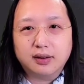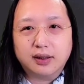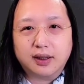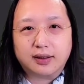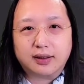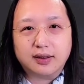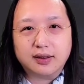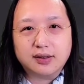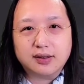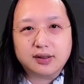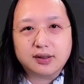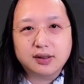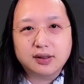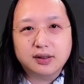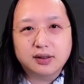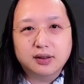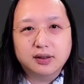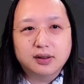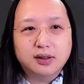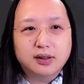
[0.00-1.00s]
like this.
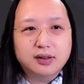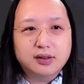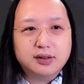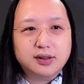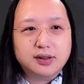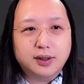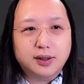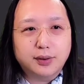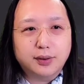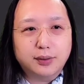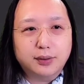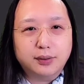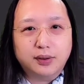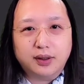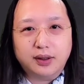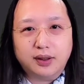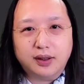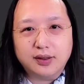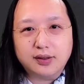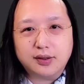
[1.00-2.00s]

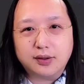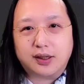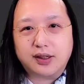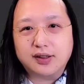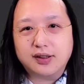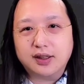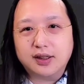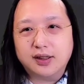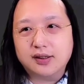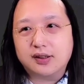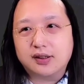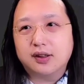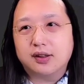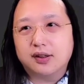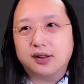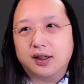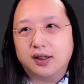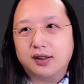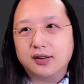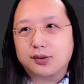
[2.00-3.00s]
So as you can see, it's
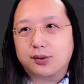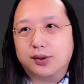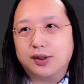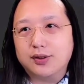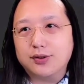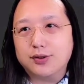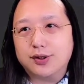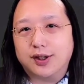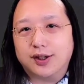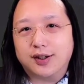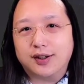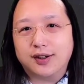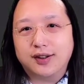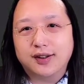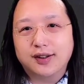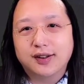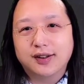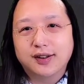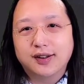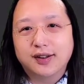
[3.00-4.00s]
not a screen share.
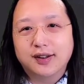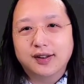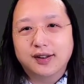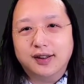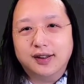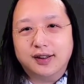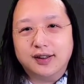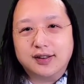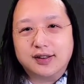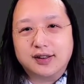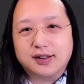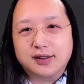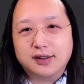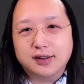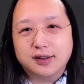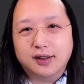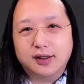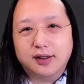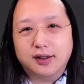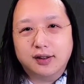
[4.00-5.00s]
It's